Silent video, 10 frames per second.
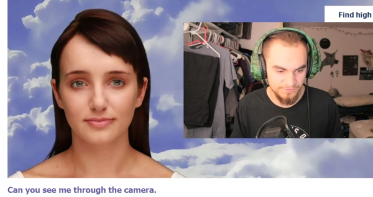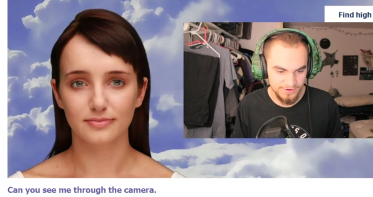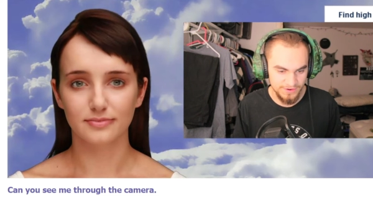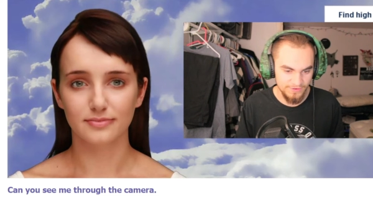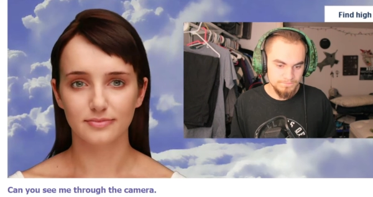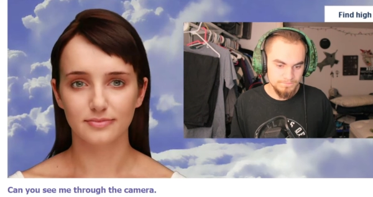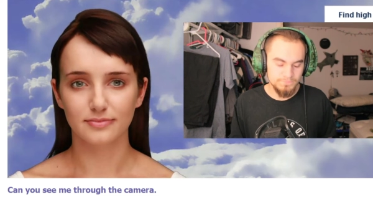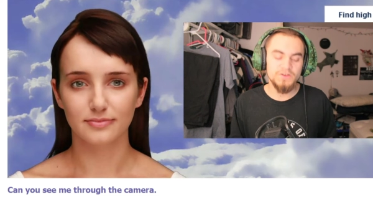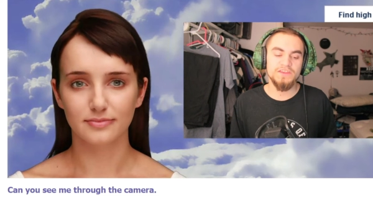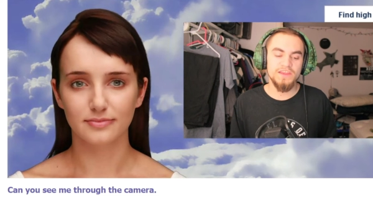Speaker 1: from now on.
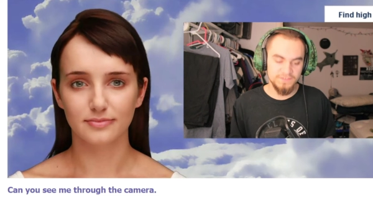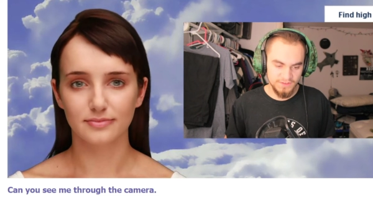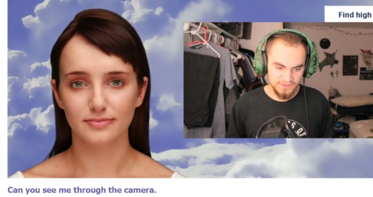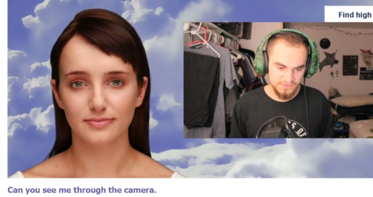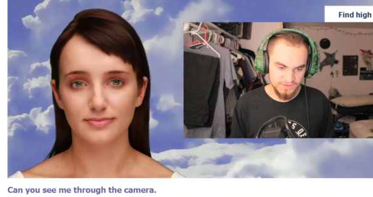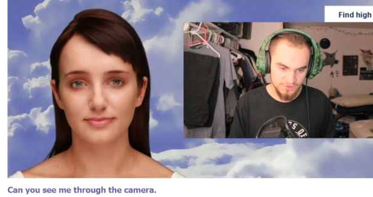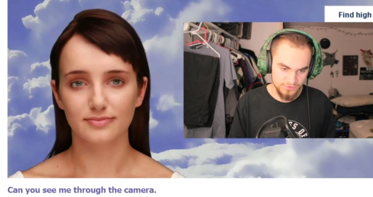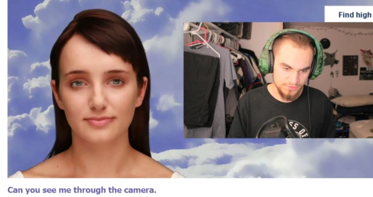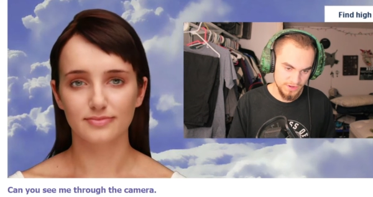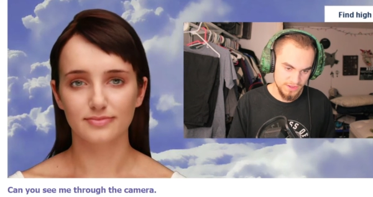But yes, I can see you through
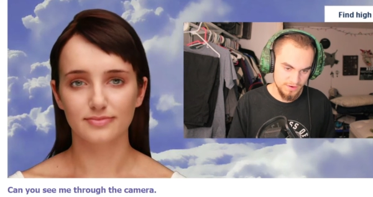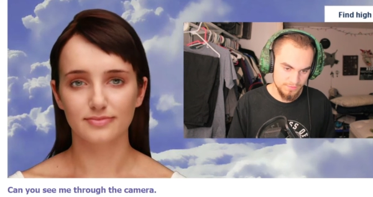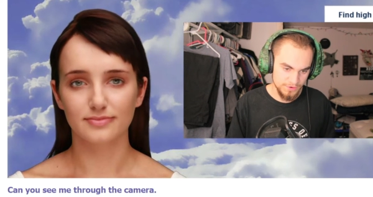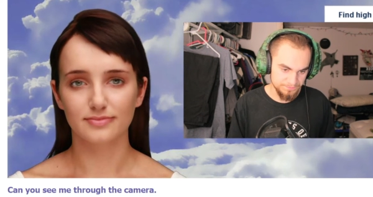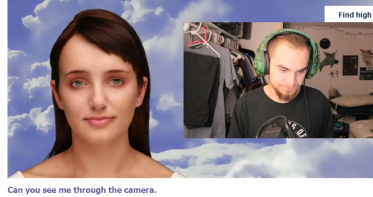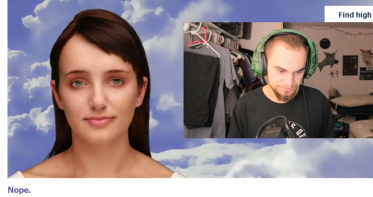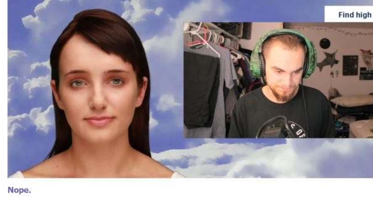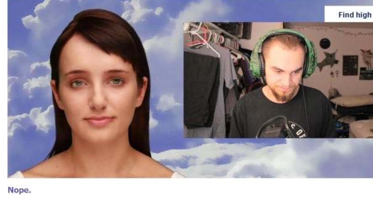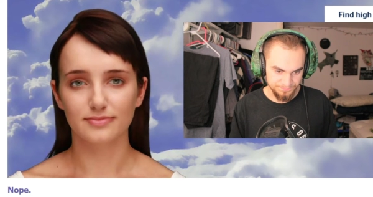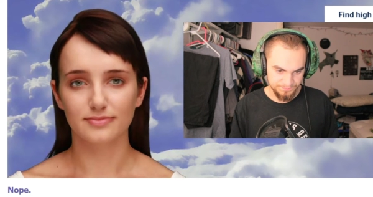my camera.
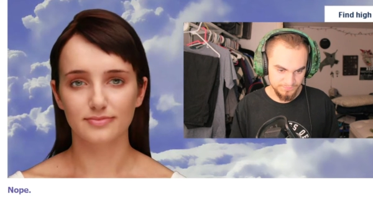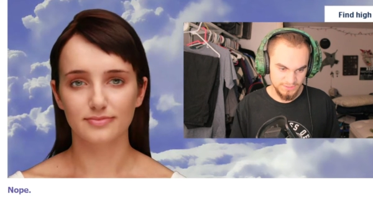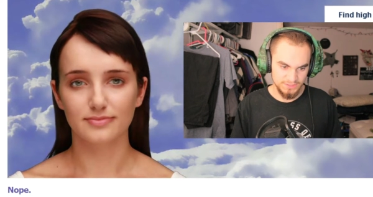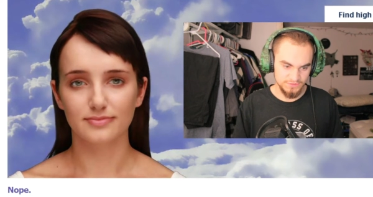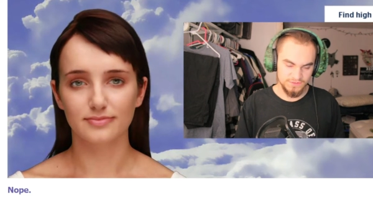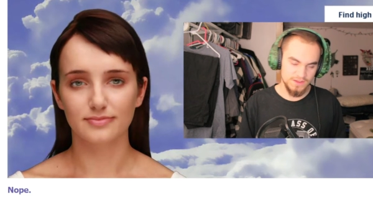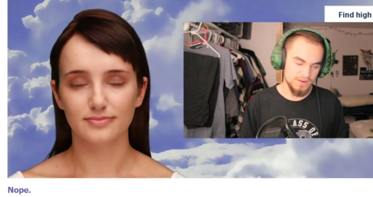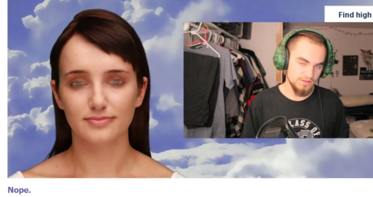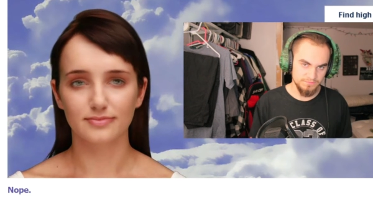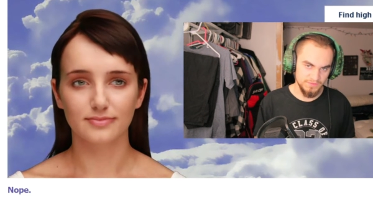Just kind
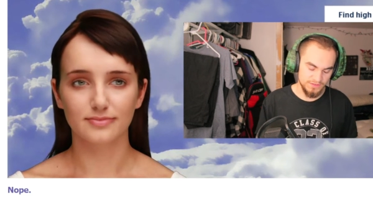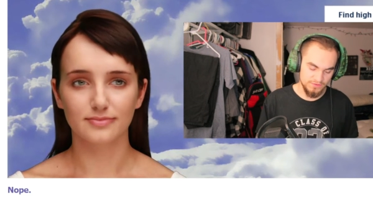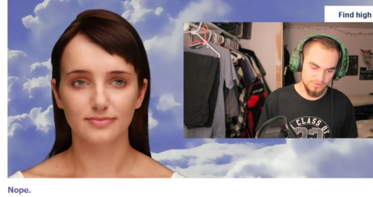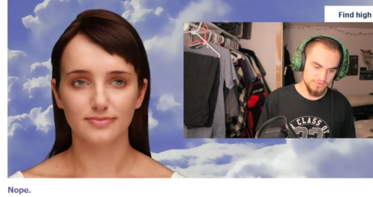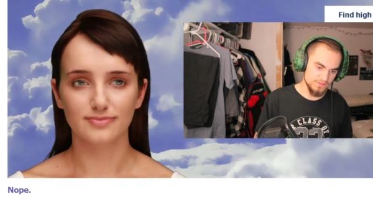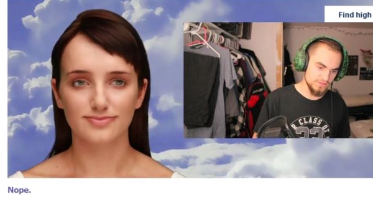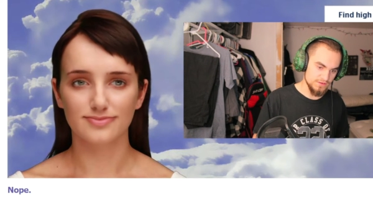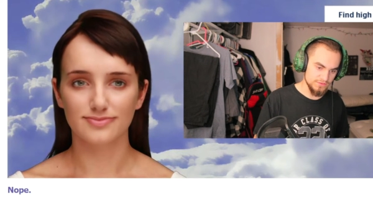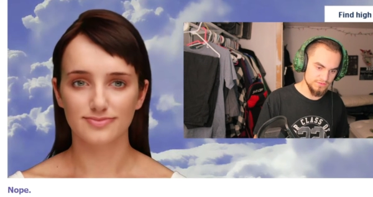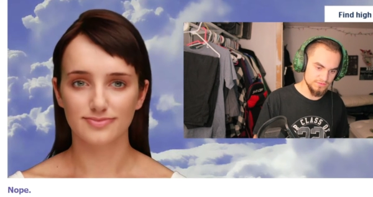of make no sense out of
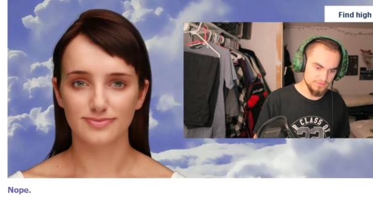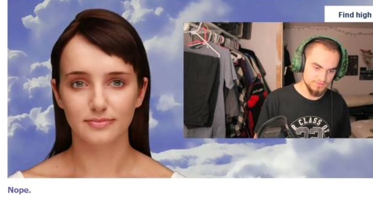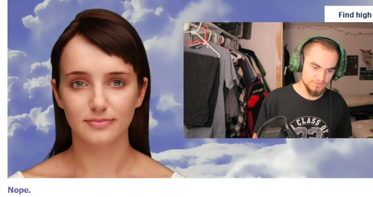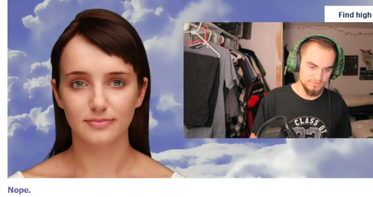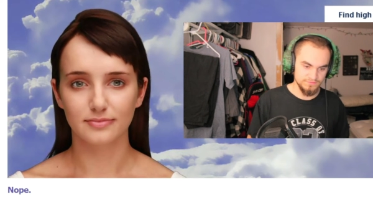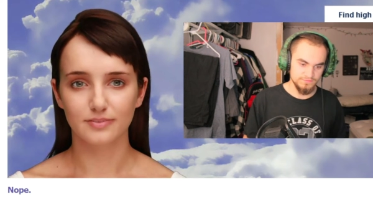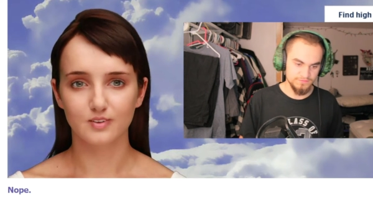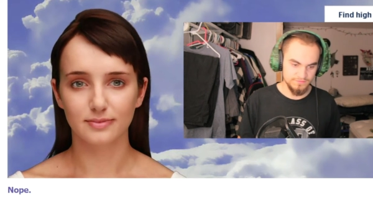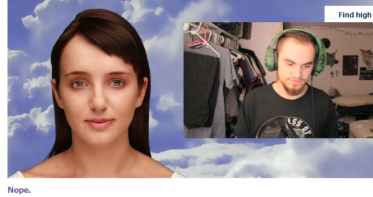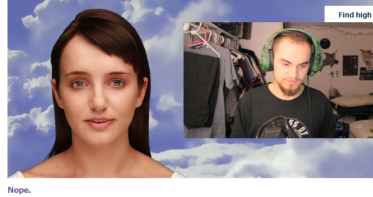it. I
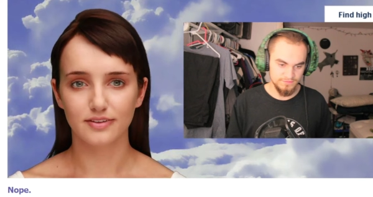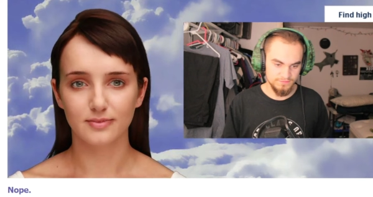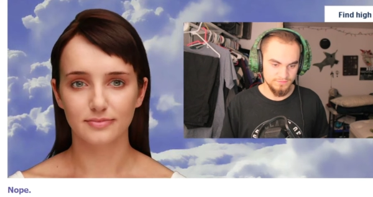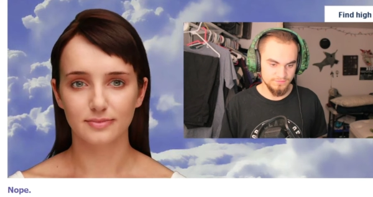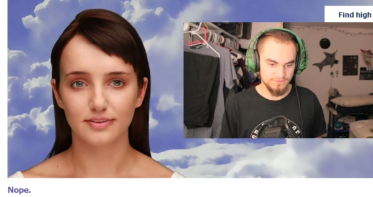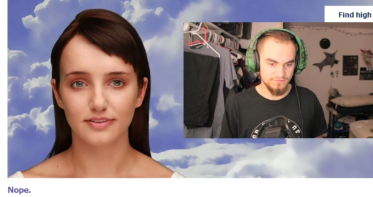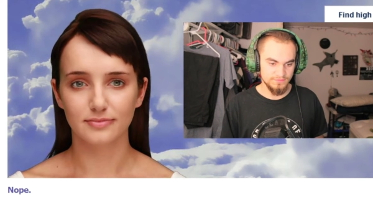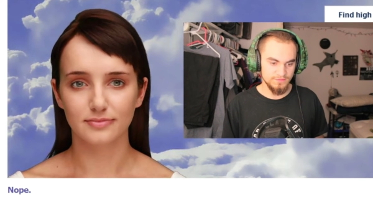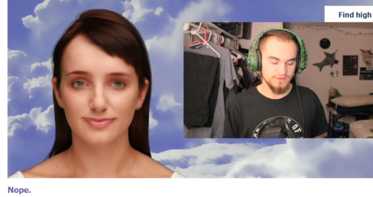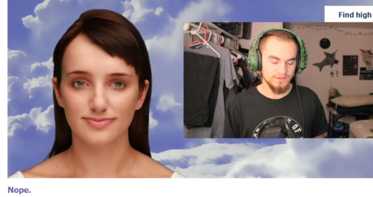
Speaker 2: don't have a camera.
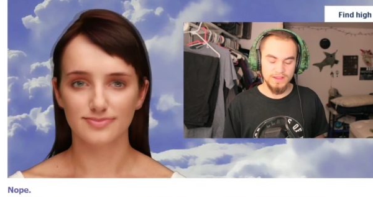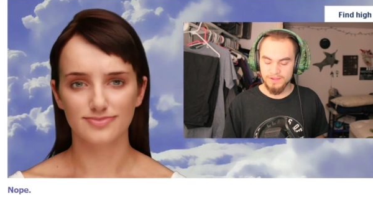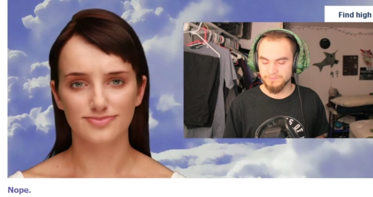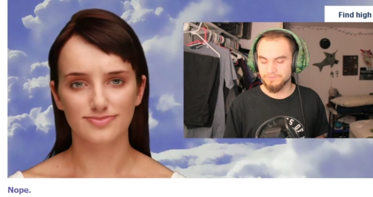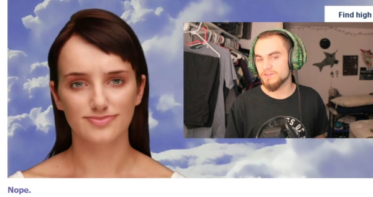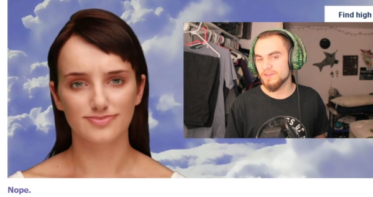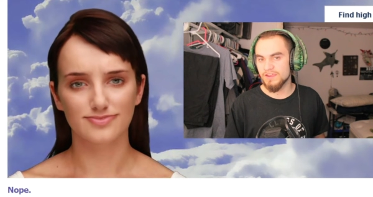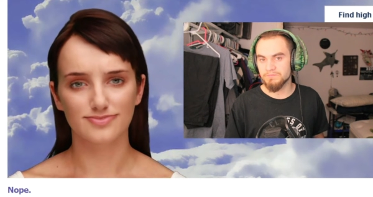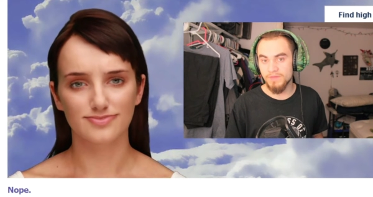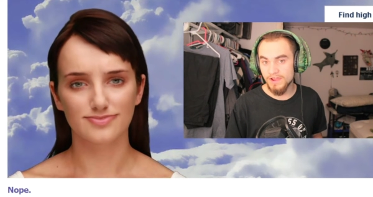
Speaker 1: I'm
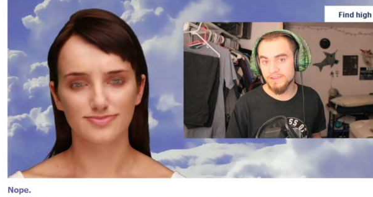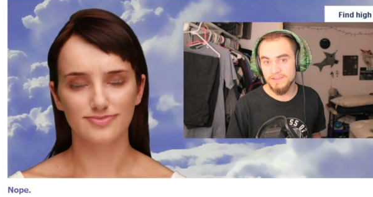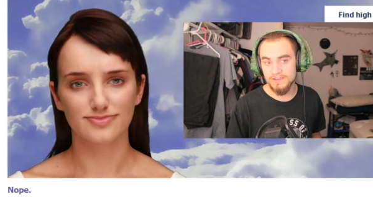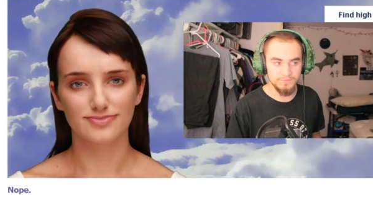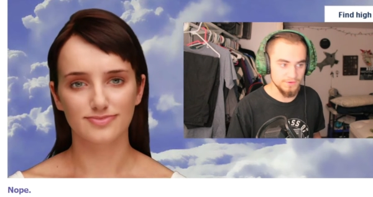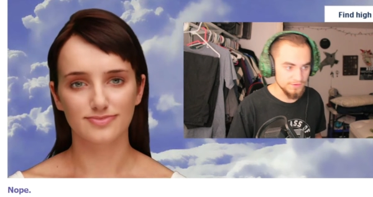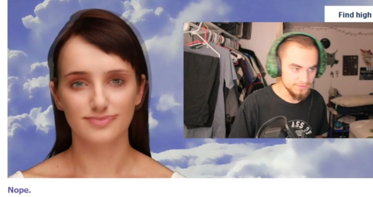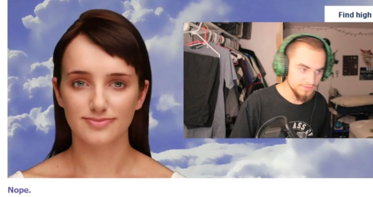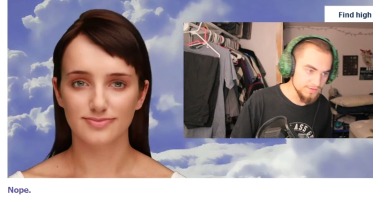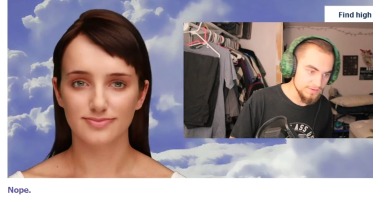saying my camera.
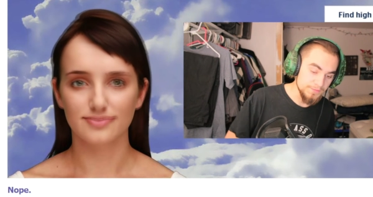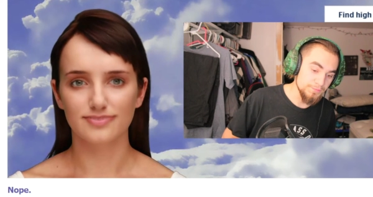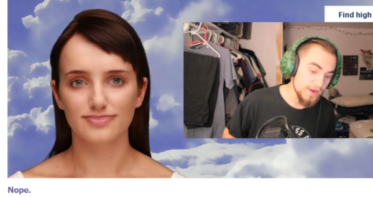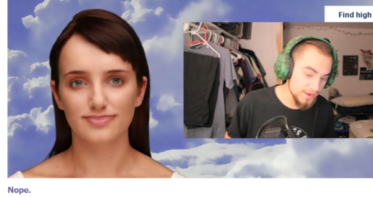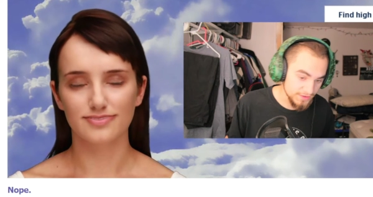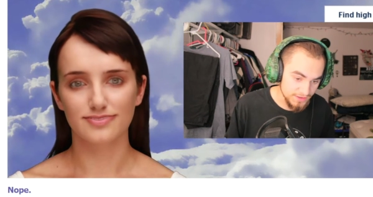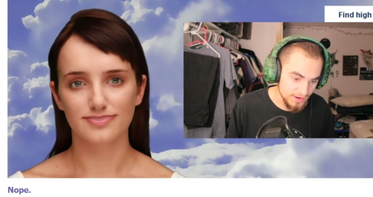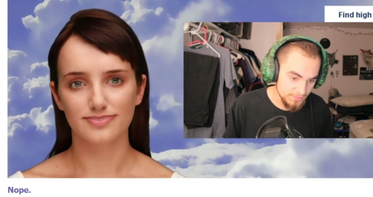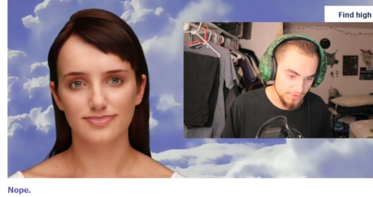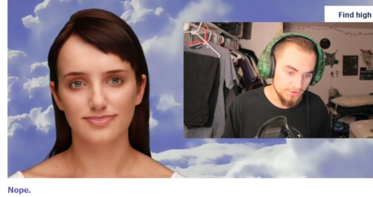My
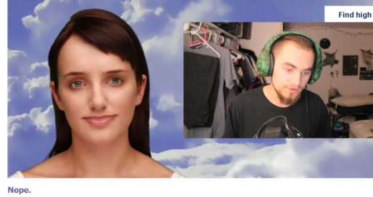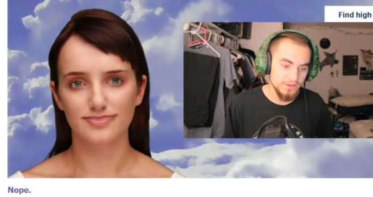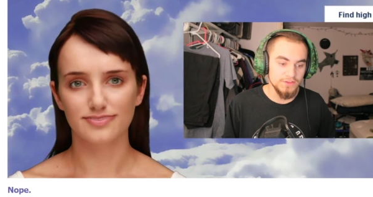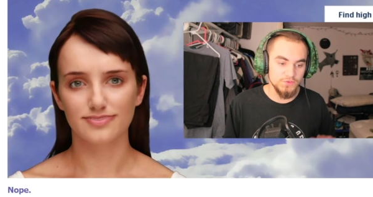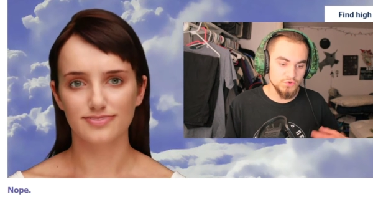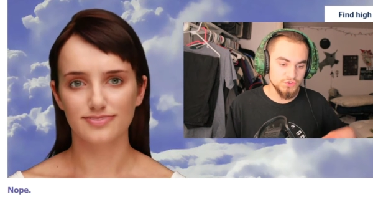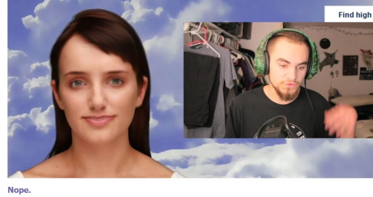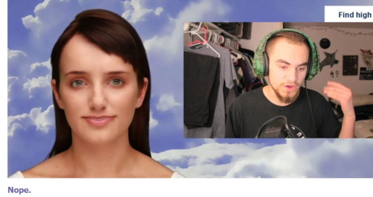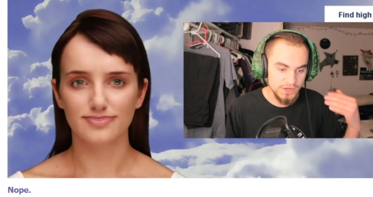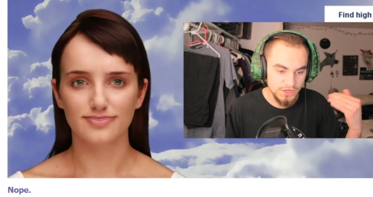camera. Don't you fucking